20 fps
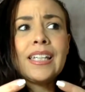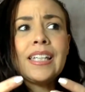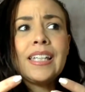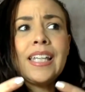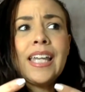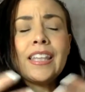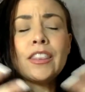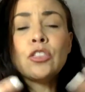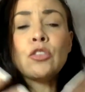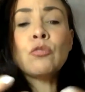
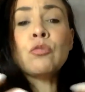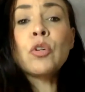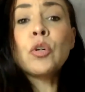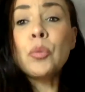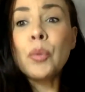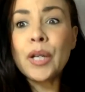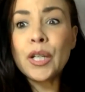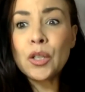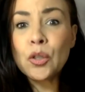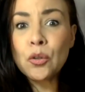get
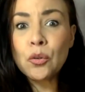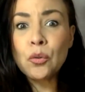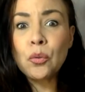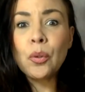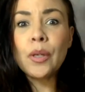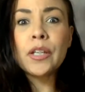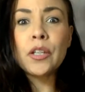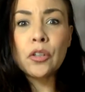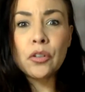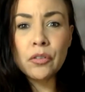through it
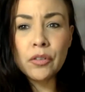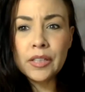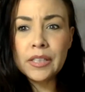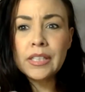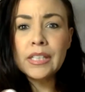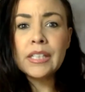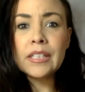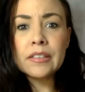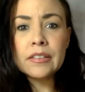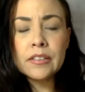quicker and
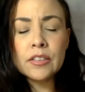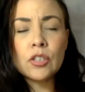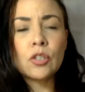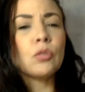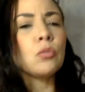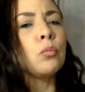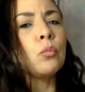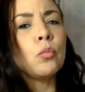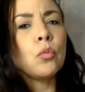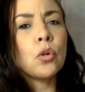
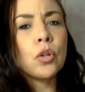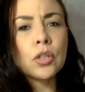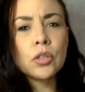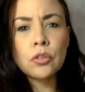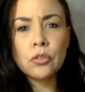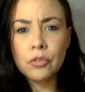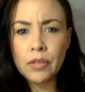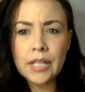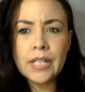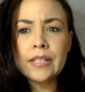easier, more
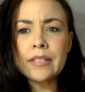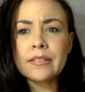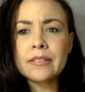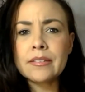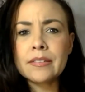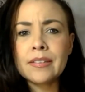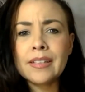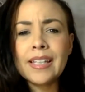grace.